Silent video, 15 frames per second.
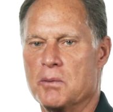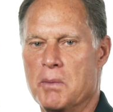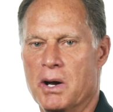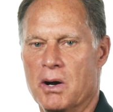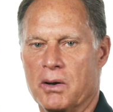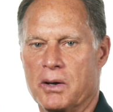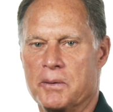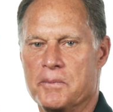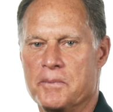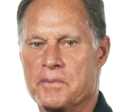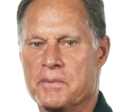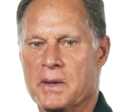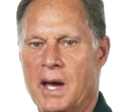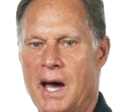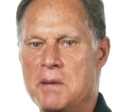your milk."
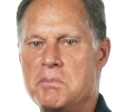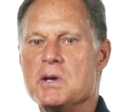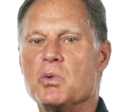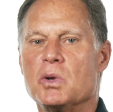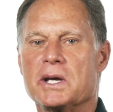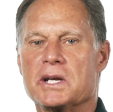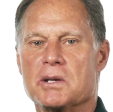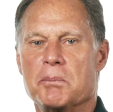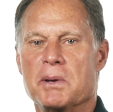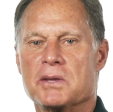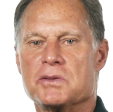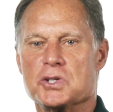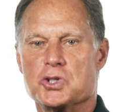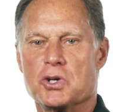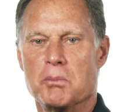I'd be willing to
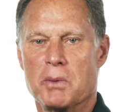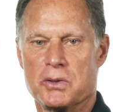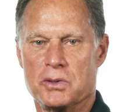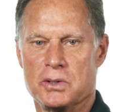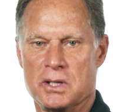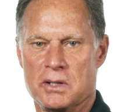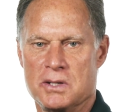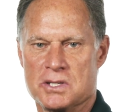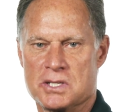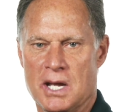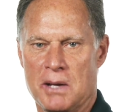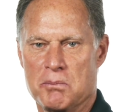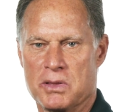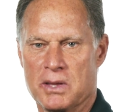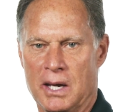bet that your mother did the
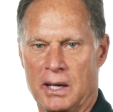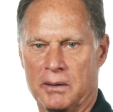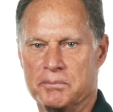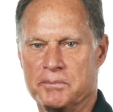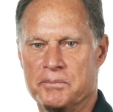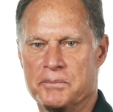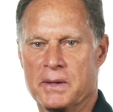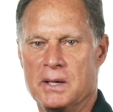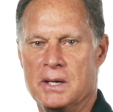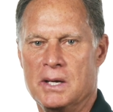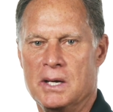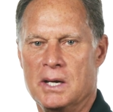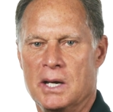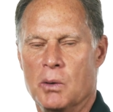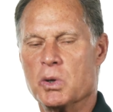same thing.
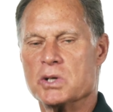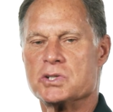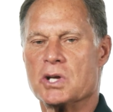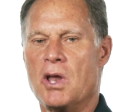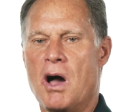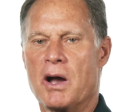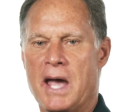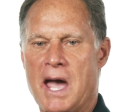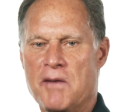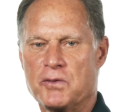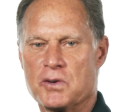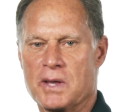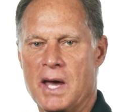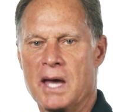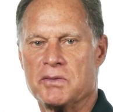It wasn't long
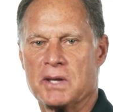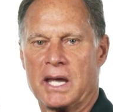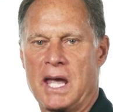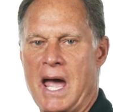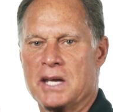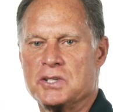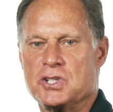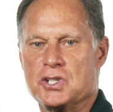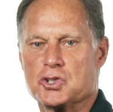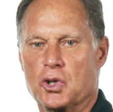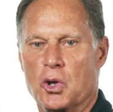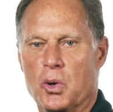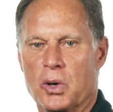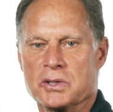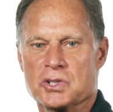after that the catchy
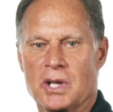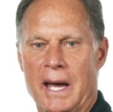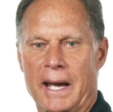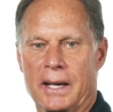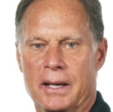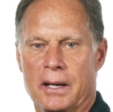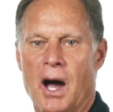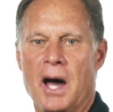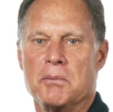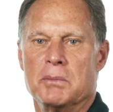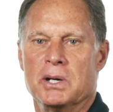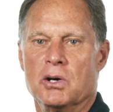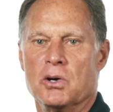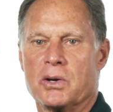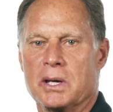slogans like "Got
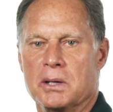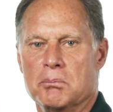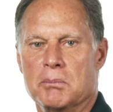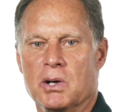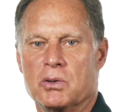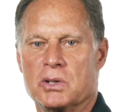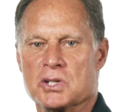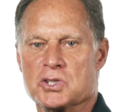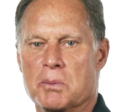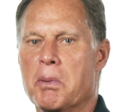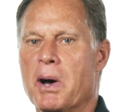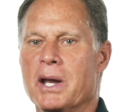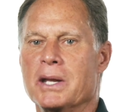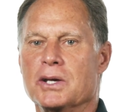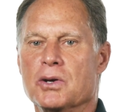milk" and "Milk does a
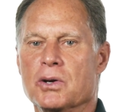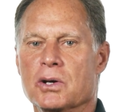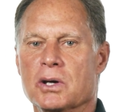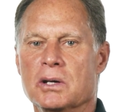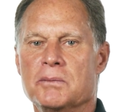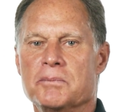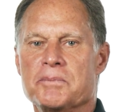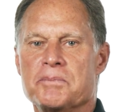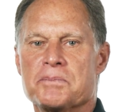body good"